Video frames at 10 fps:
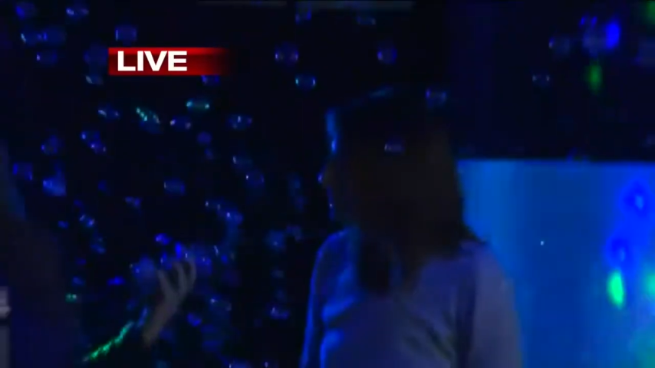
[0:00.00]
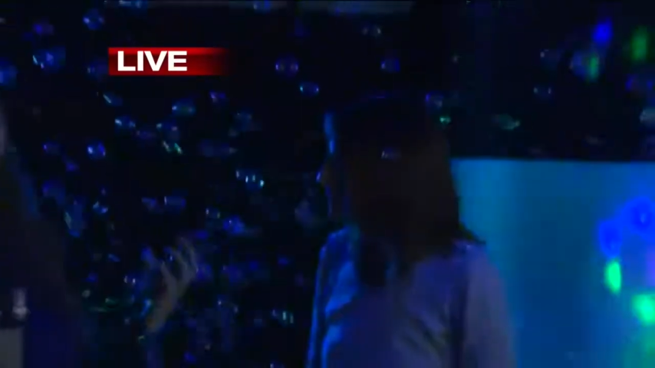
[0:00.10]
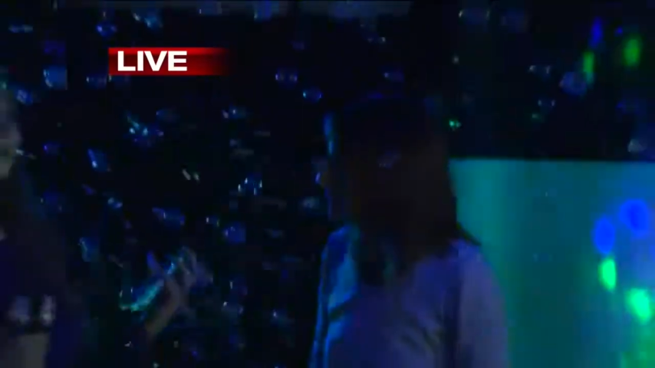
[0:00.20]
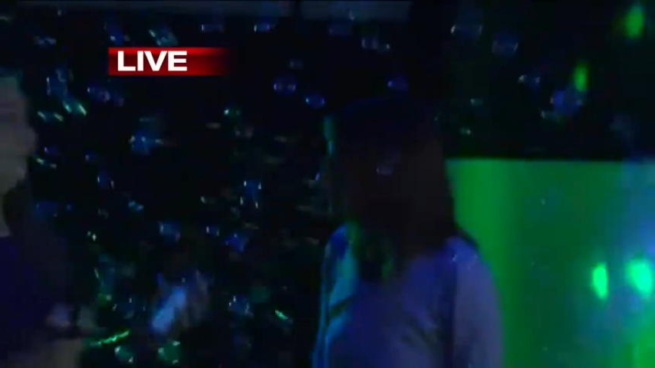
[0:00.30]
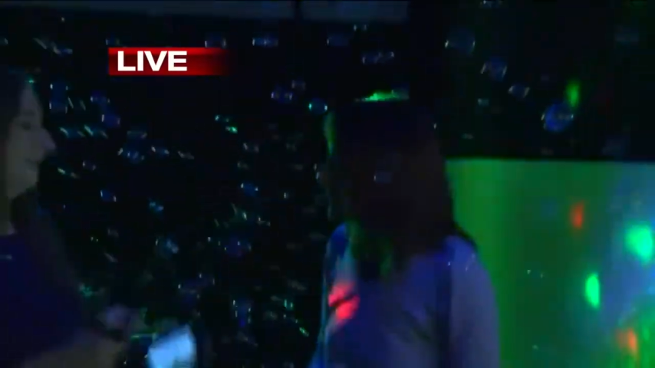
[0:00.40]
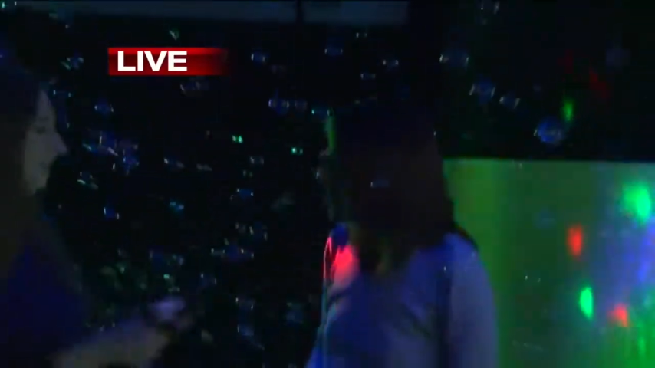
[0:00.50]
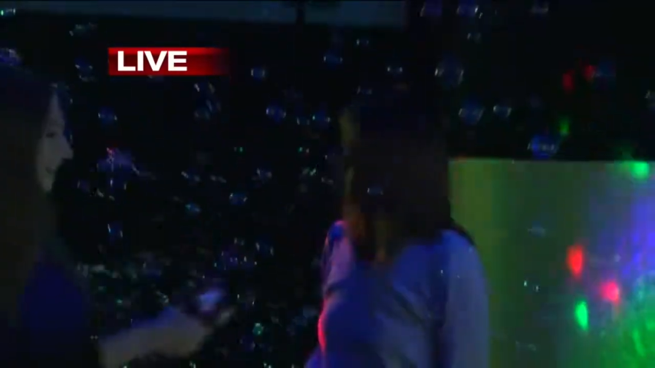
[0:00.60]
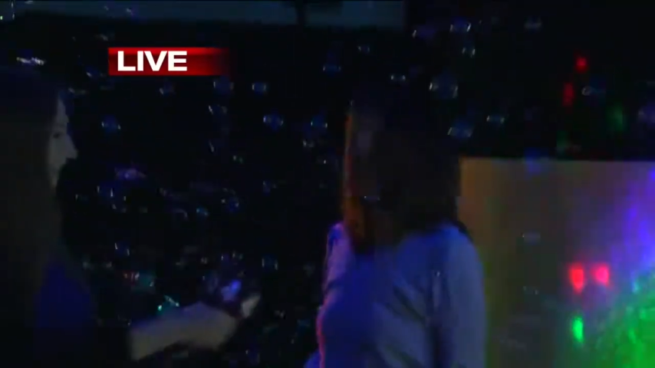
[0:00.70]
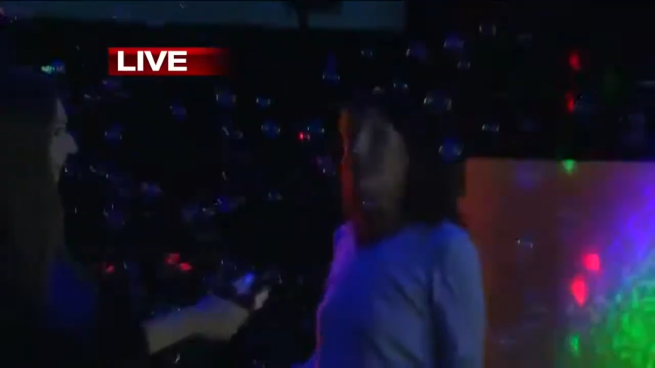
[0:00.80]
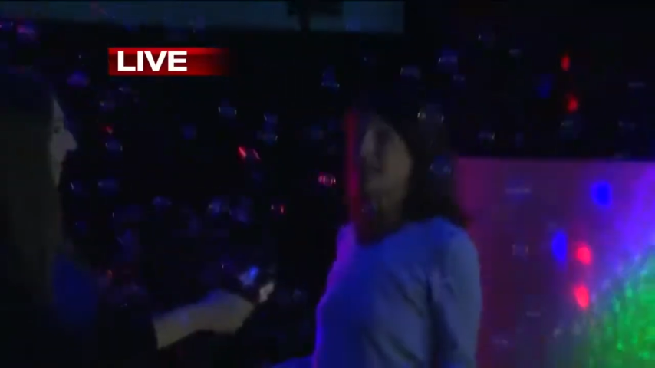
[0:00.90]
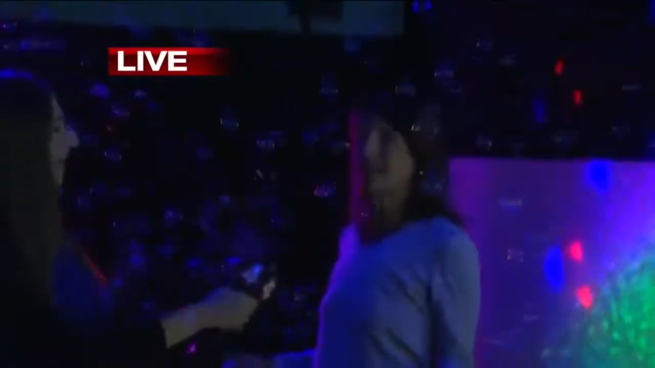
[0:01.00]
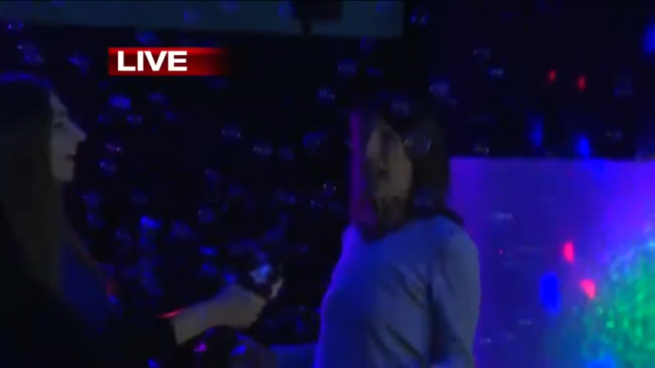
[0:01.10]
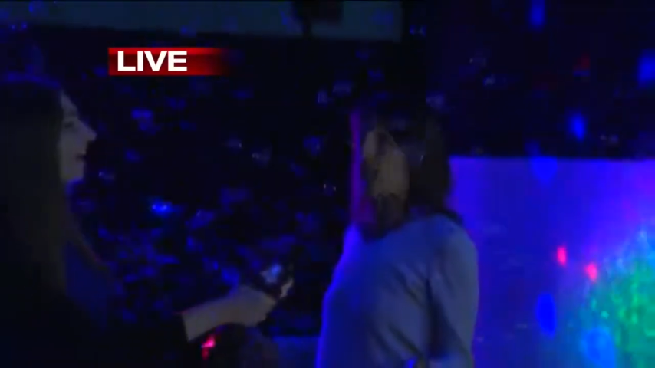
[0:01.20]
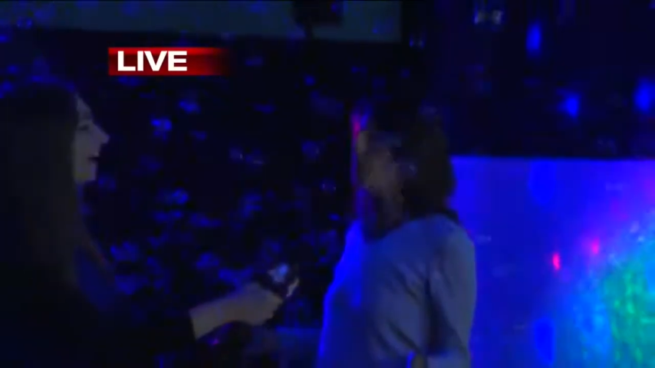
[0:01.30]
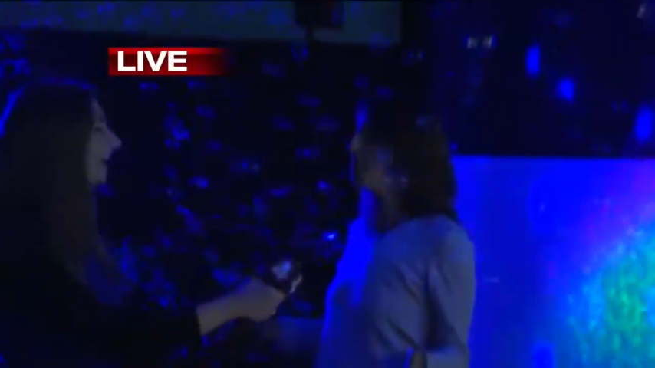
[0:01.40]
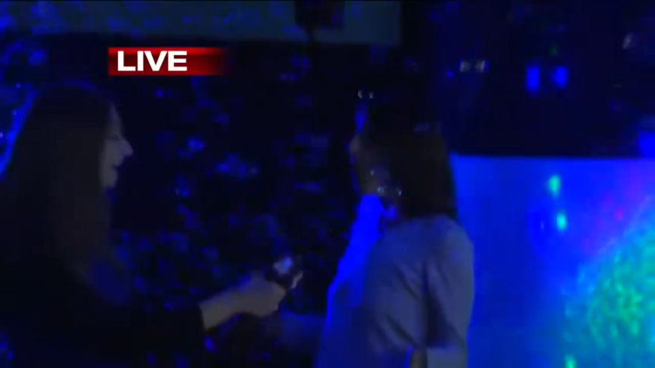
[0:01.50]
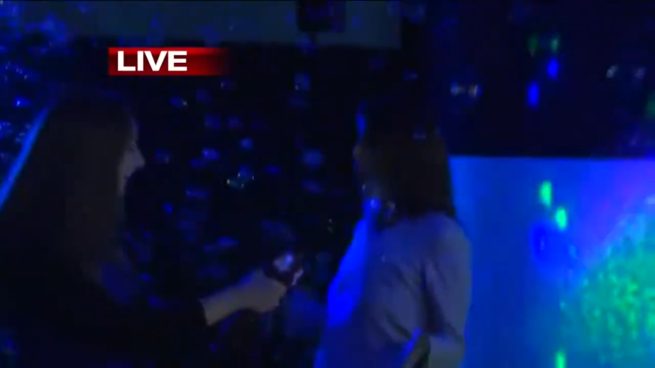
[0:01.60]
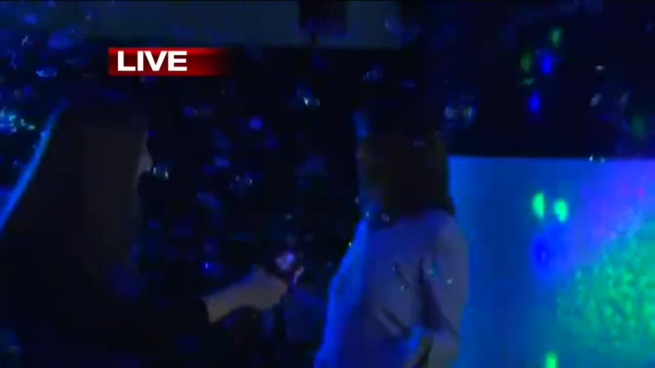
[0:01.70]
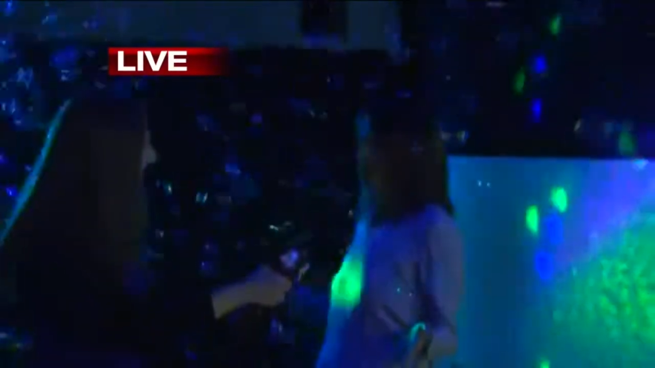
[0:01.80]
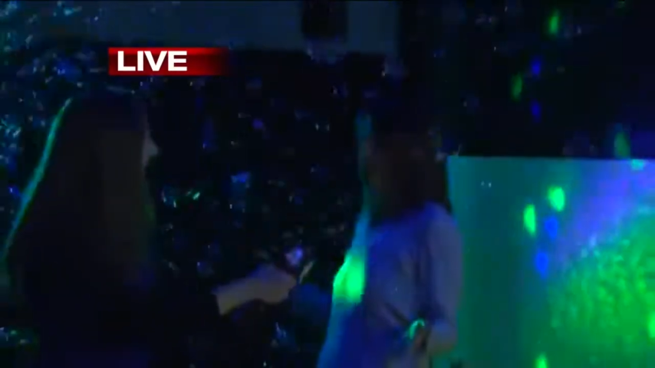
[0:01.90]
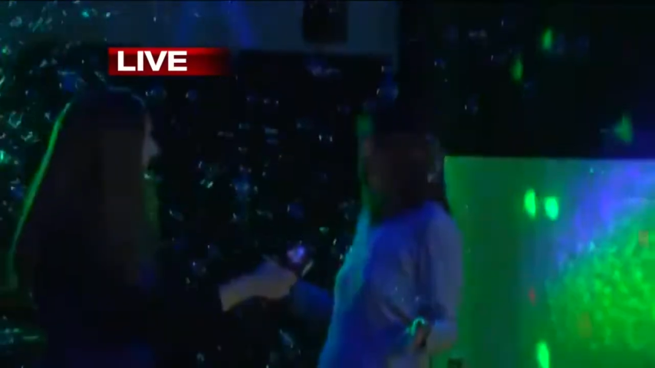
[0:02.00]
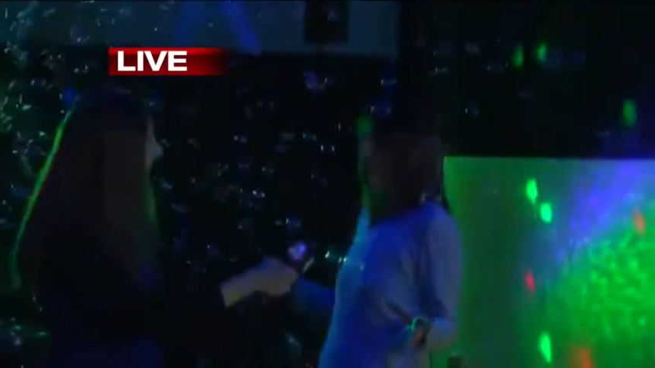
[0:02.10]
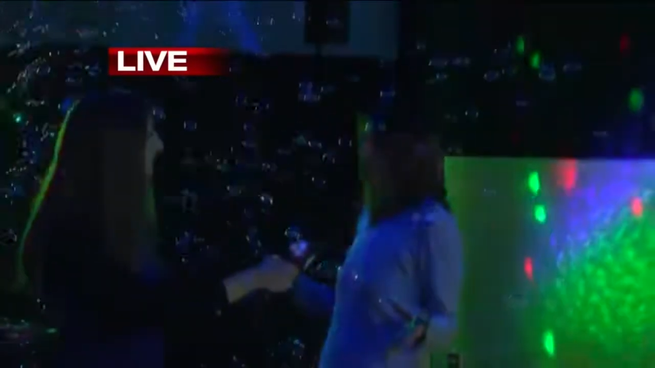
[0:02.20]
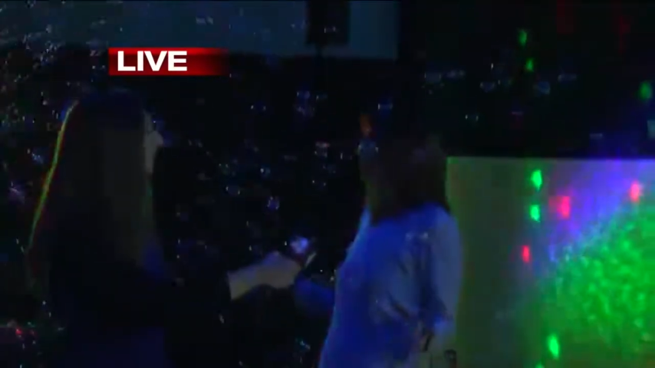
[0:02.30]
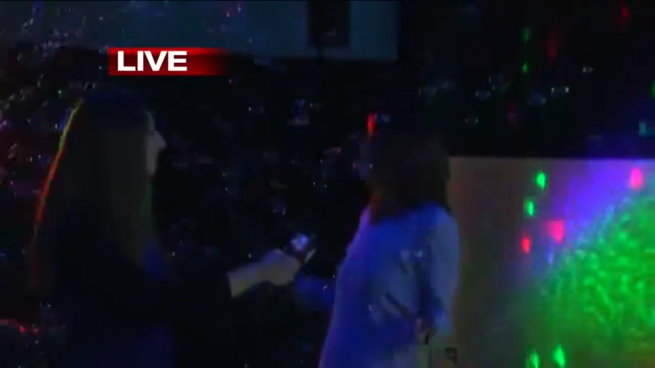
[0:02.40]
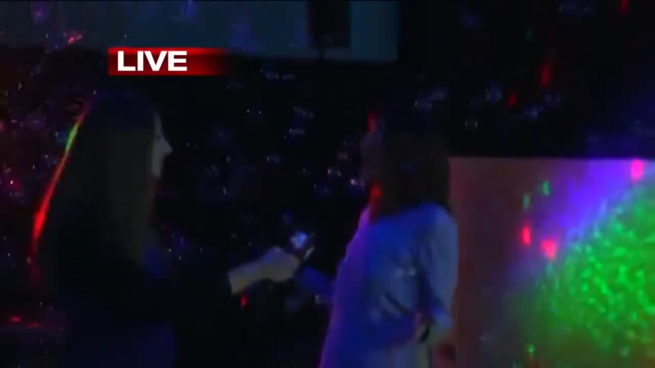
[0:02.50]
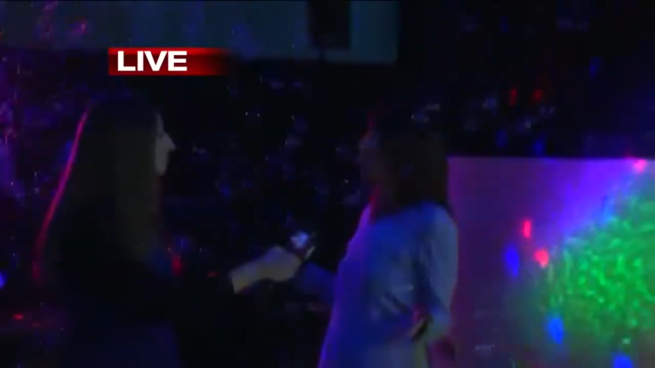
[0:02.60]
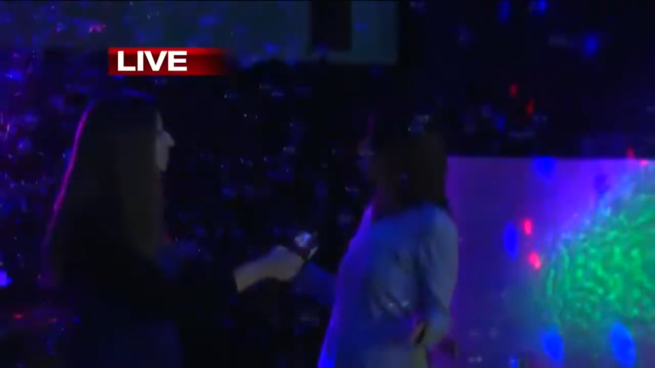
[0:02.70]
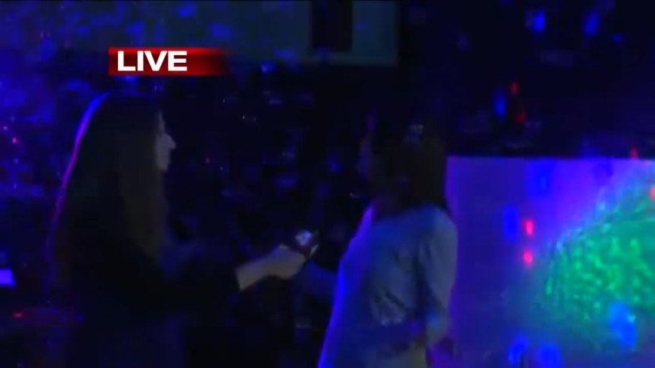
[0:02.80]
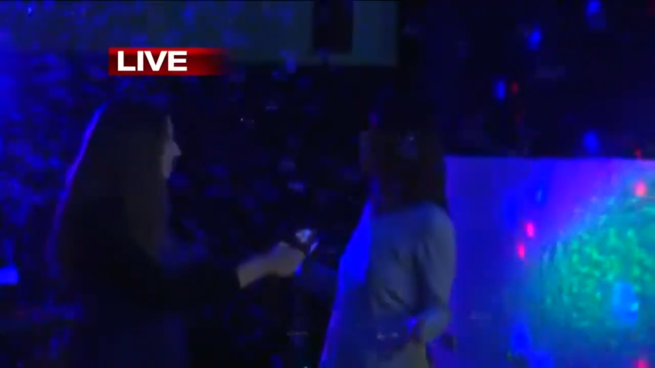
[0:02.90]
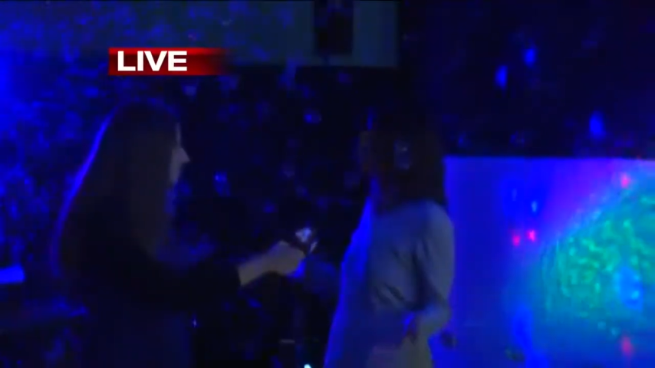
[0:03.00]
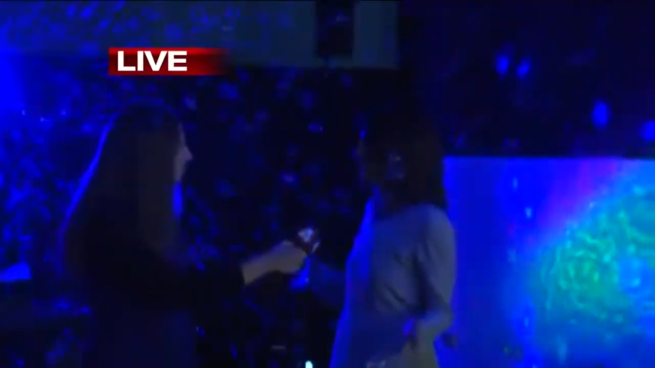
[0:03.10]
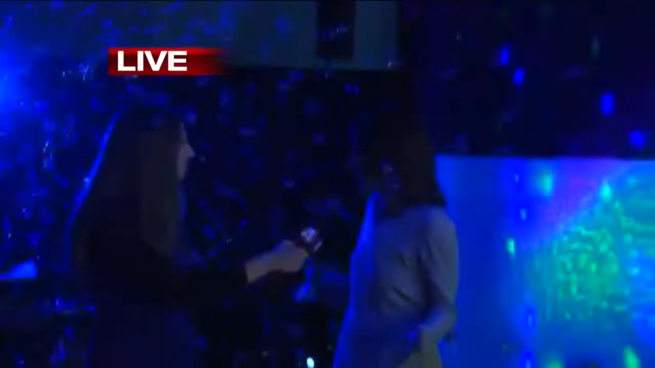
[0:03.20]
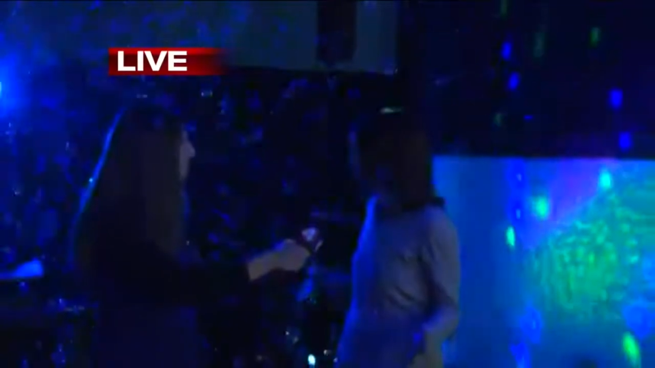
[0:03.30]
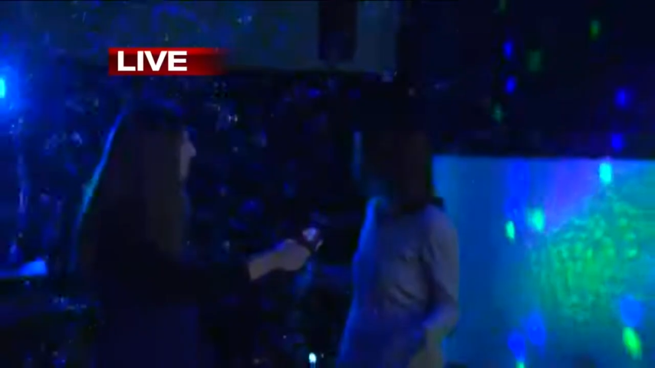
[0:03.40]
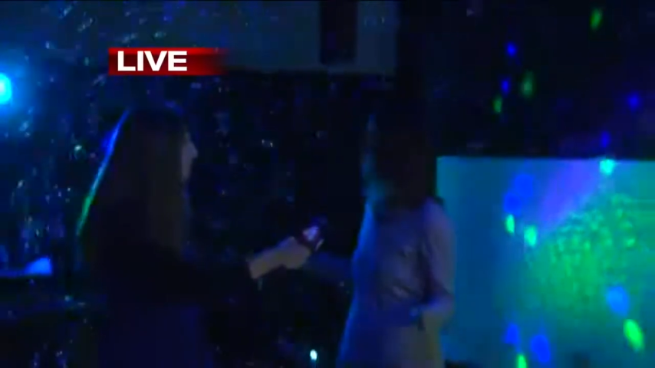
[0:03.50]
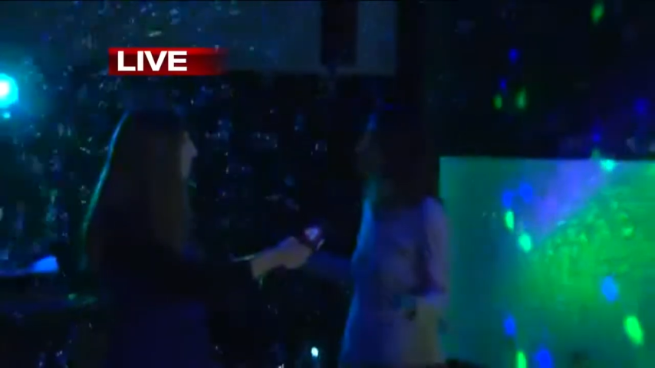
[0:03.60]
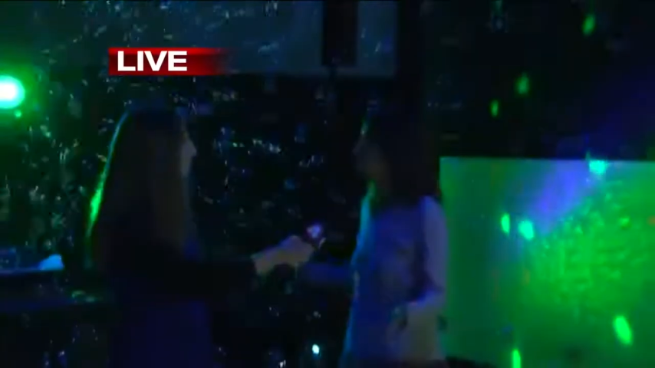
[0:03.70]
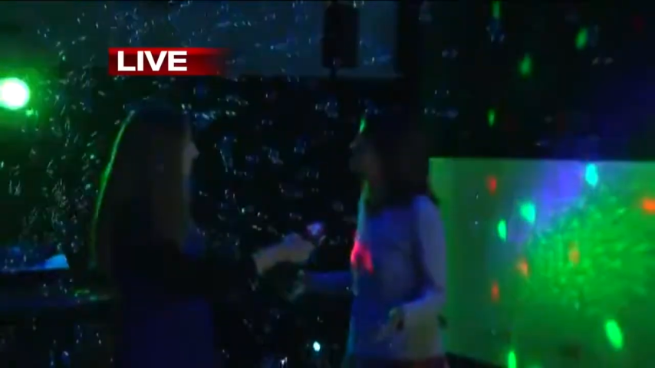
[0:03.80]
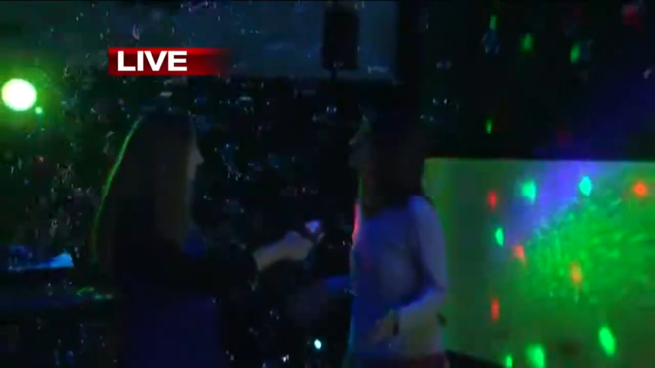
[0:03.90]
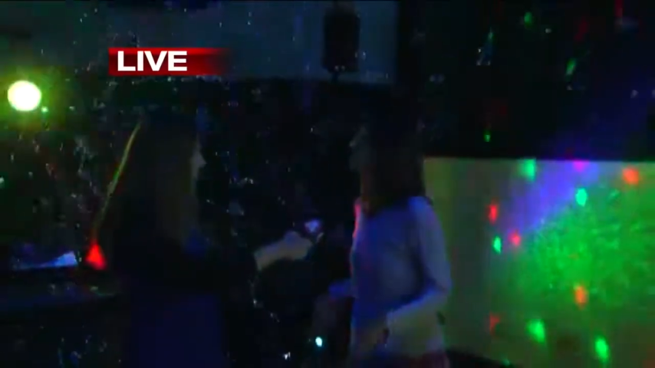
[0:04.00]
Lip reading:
[unreadable: no face in view]